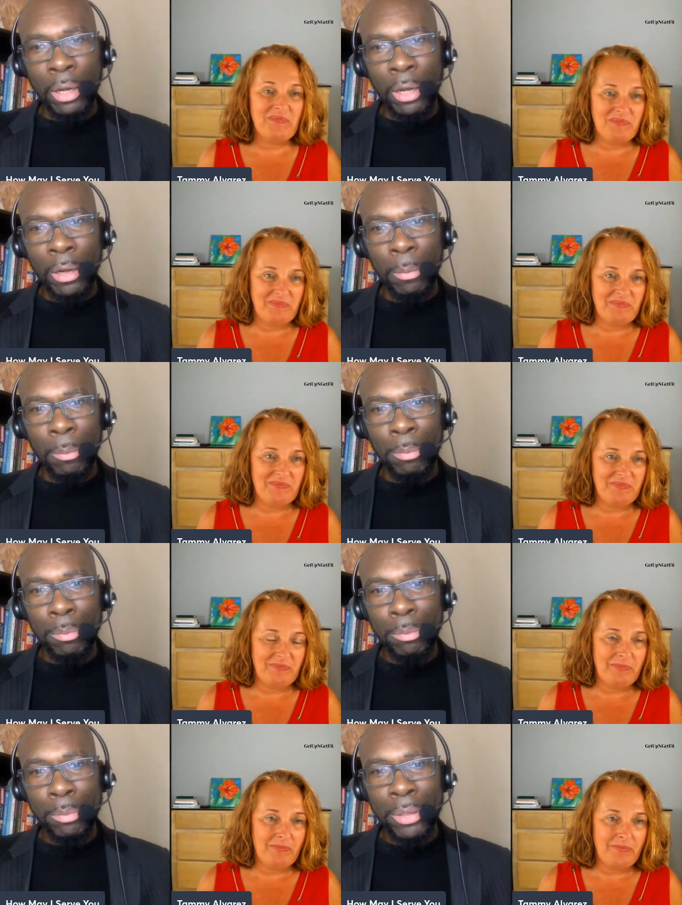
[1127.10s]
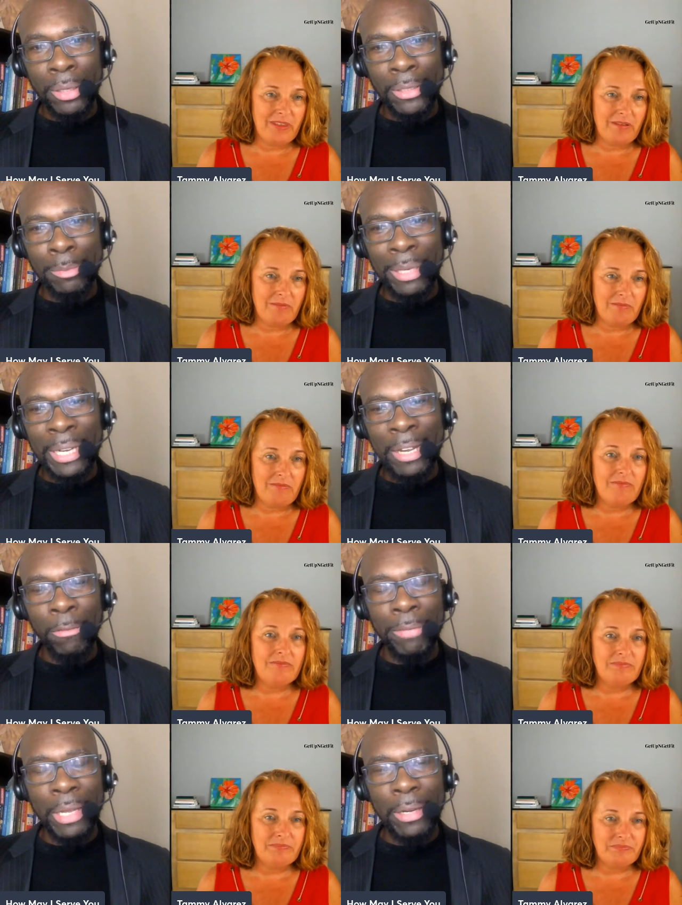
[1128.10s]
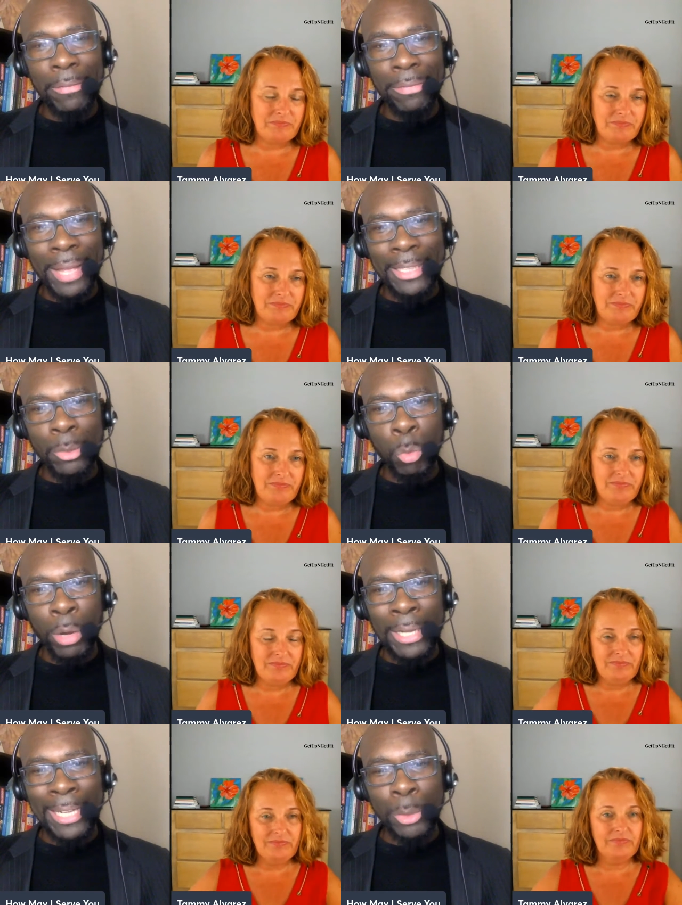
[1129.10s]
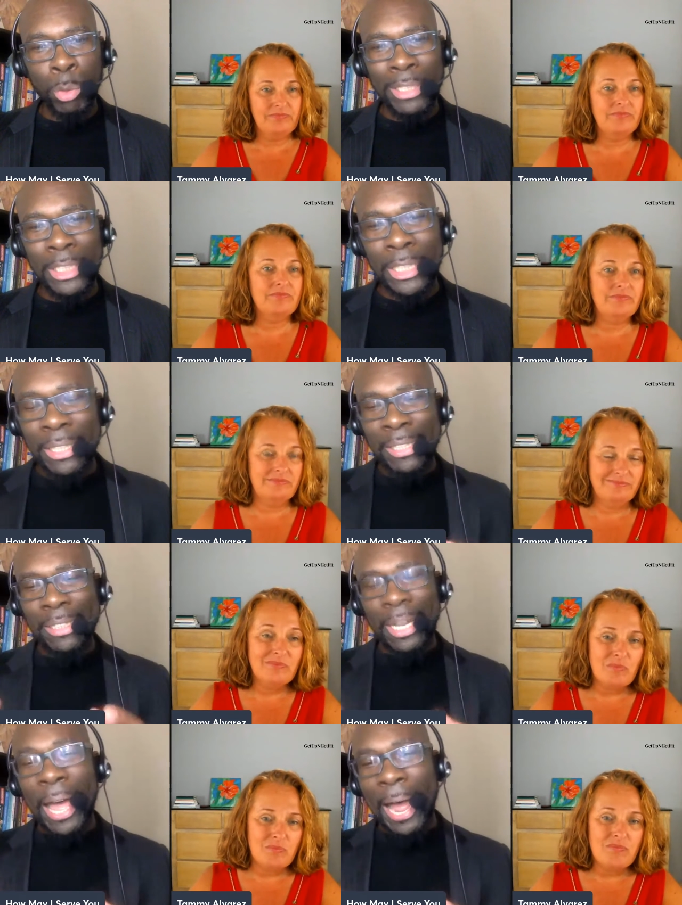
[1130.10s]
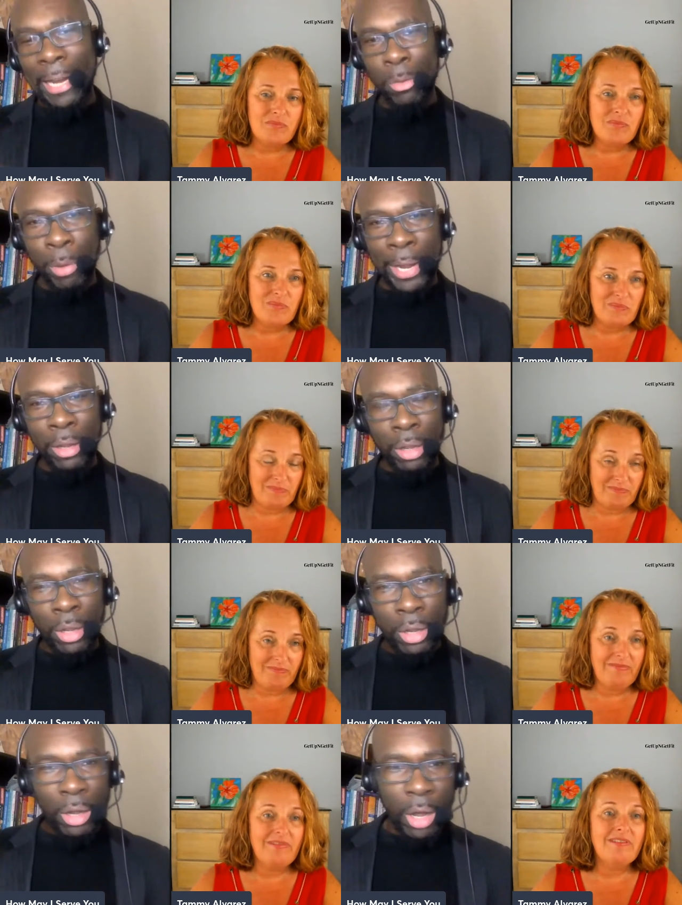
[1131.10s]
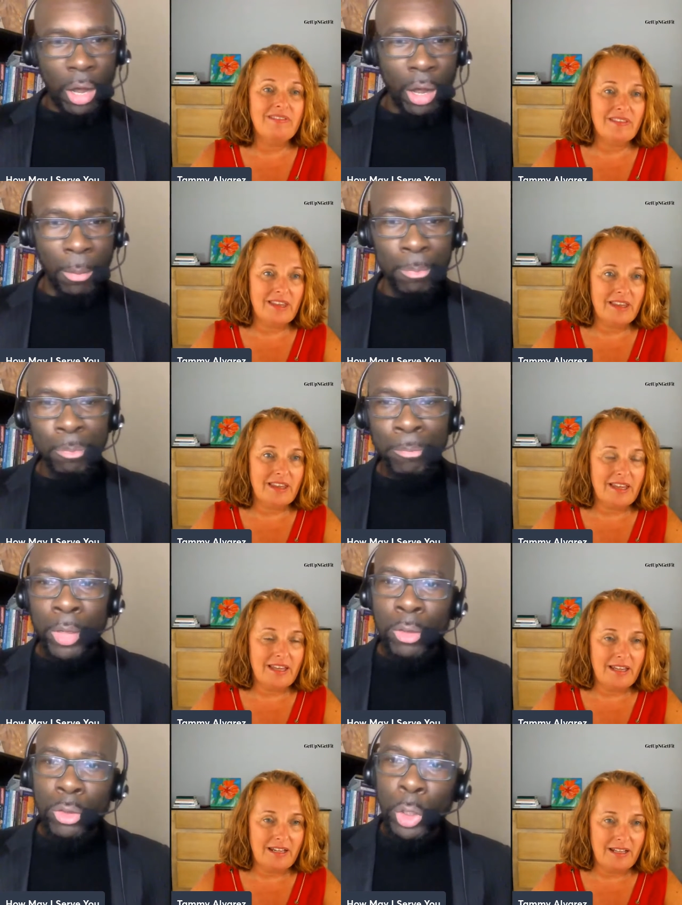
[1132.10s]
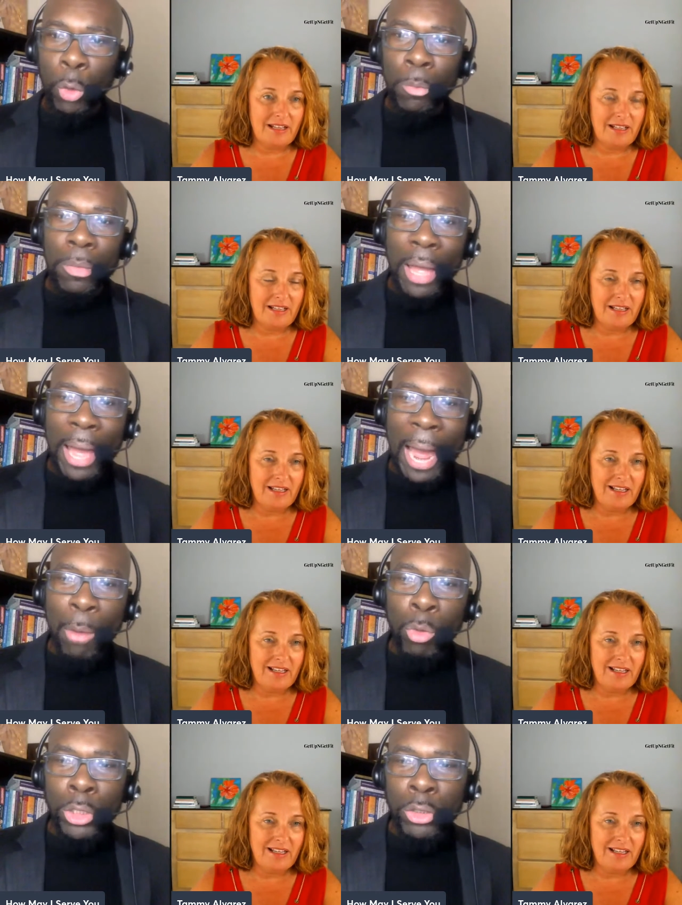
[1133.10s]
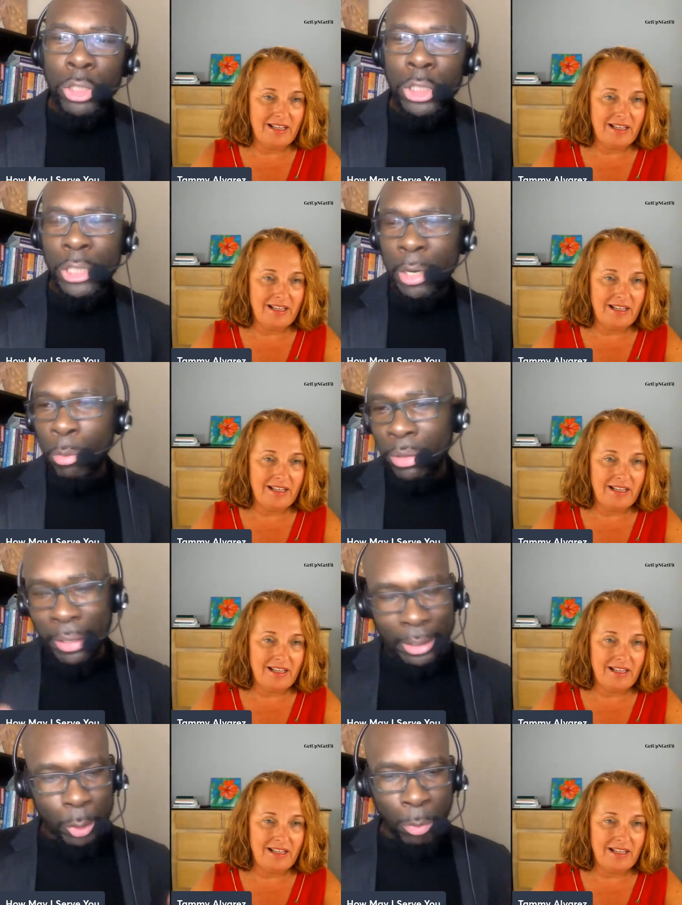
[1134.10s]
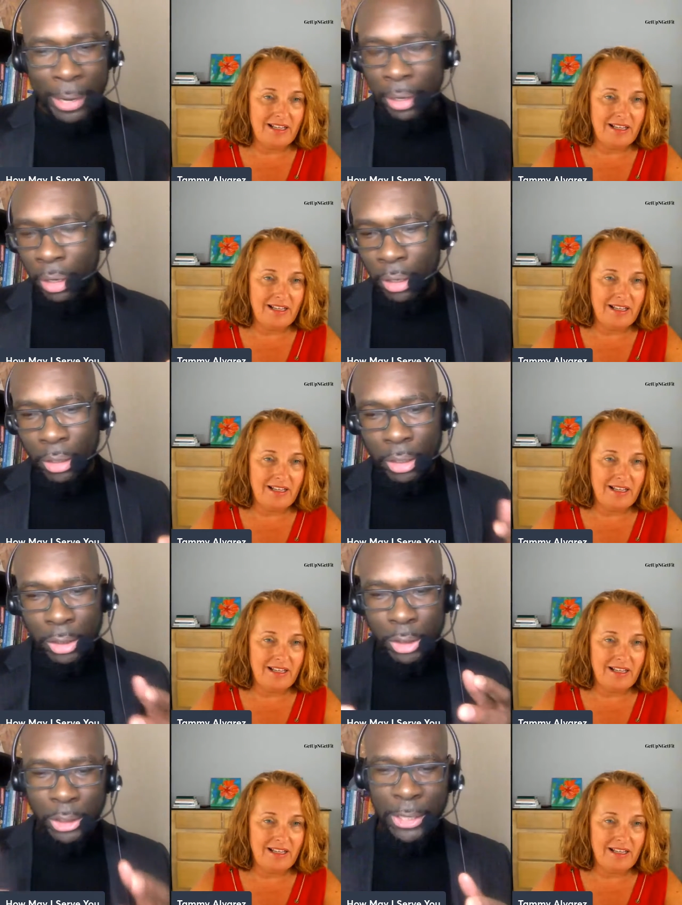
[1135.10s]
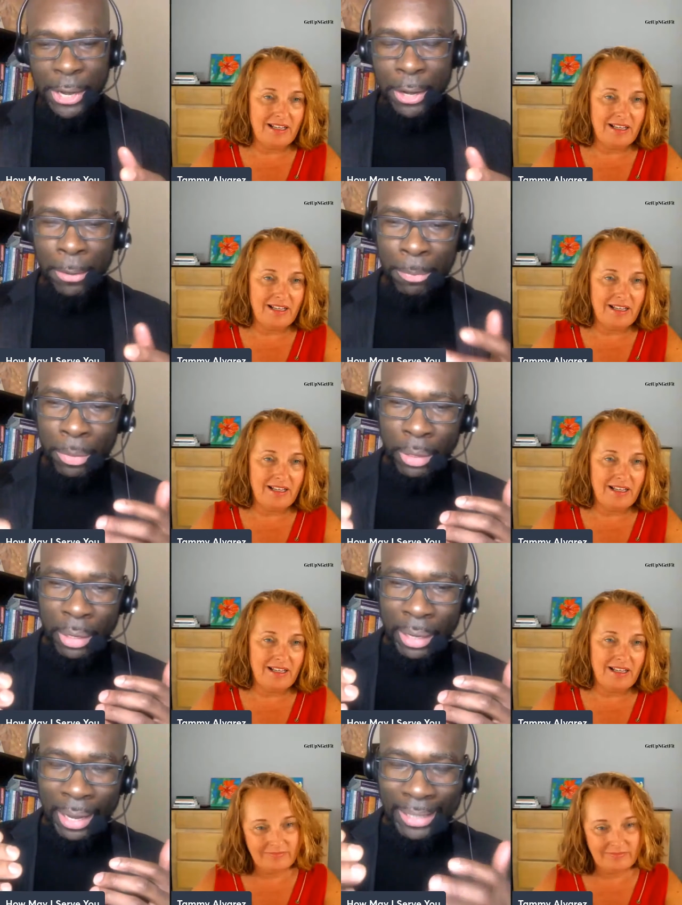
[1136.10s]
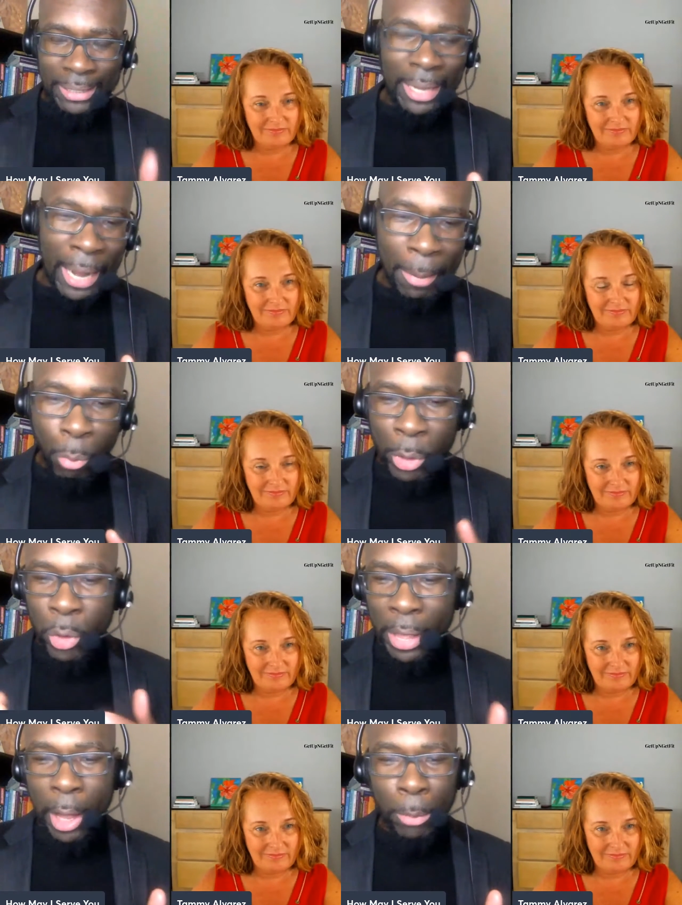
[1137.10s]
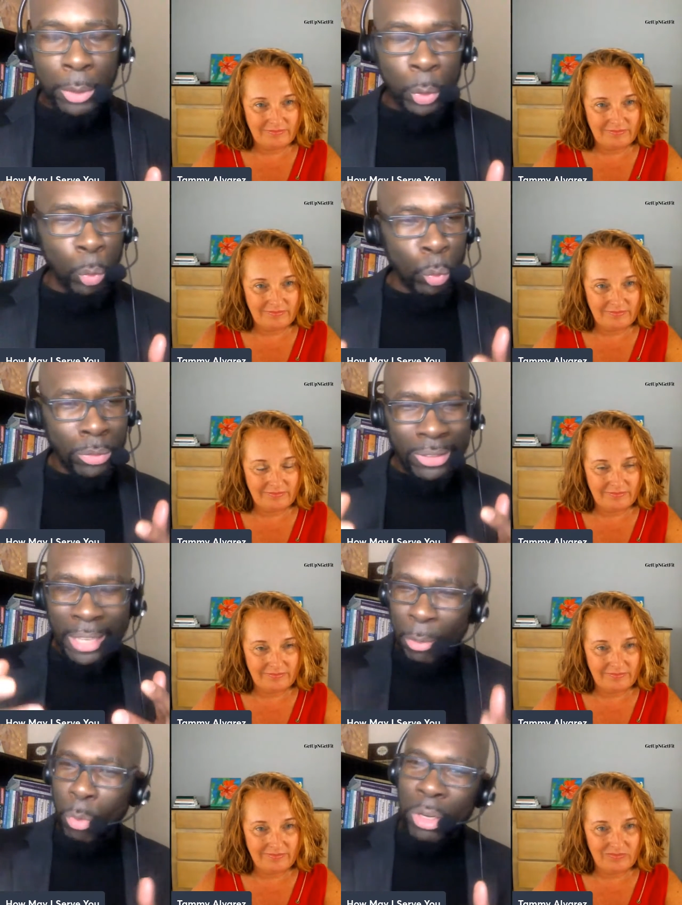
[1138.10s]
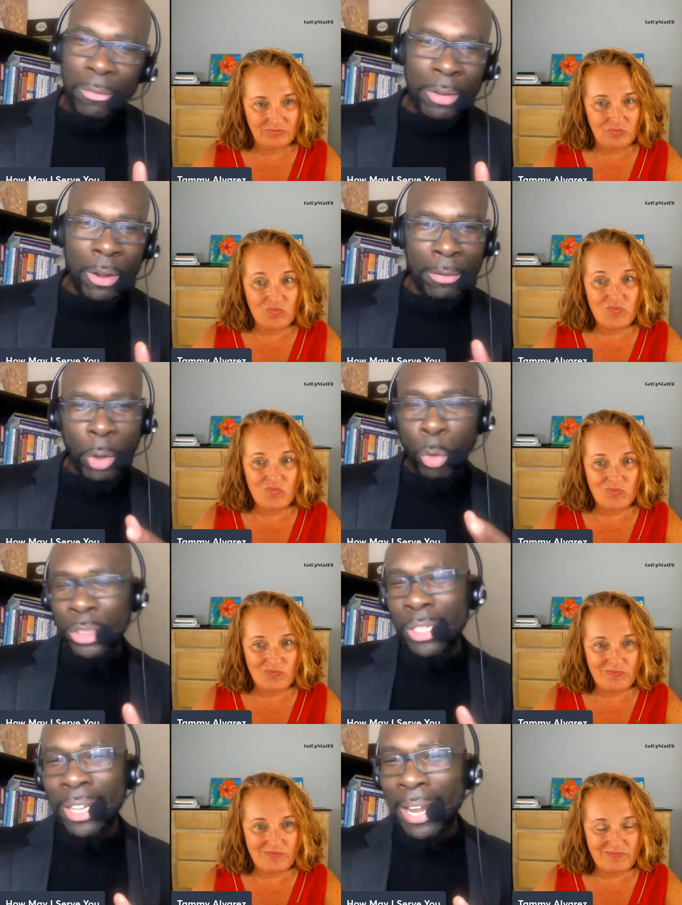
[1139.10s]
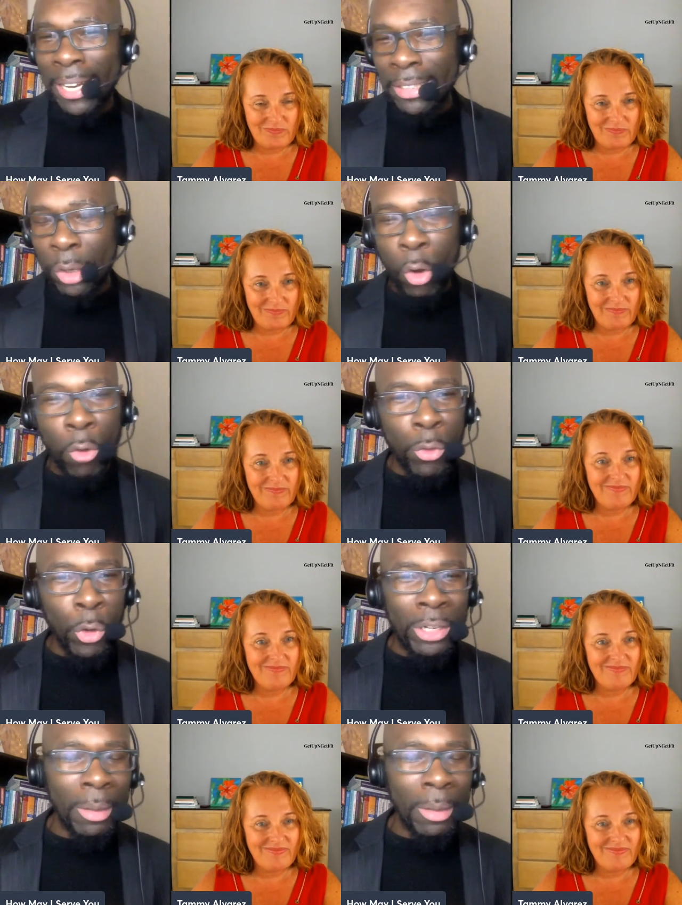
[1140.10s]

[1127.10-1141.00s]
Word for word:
Speaker 1: um, because being innovative that's that's where genius lie, right? Um, so I want you to share with us, right? Share a time where you helped to take one of your coaching clients over and